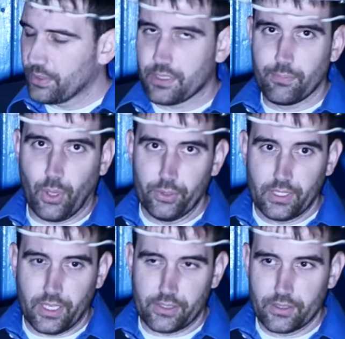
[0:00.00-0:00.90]
with some bolt
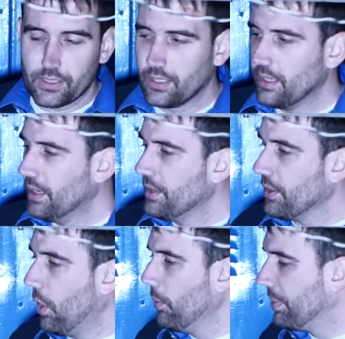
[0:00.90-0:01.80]
cutters
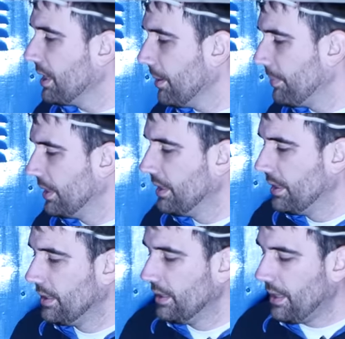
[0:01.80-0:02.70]
to open up
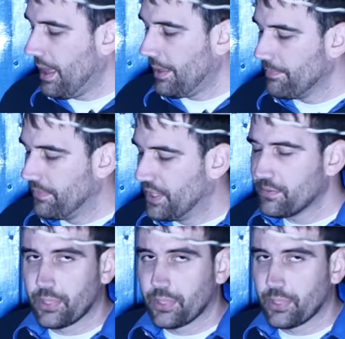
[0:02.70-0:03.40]
uh, this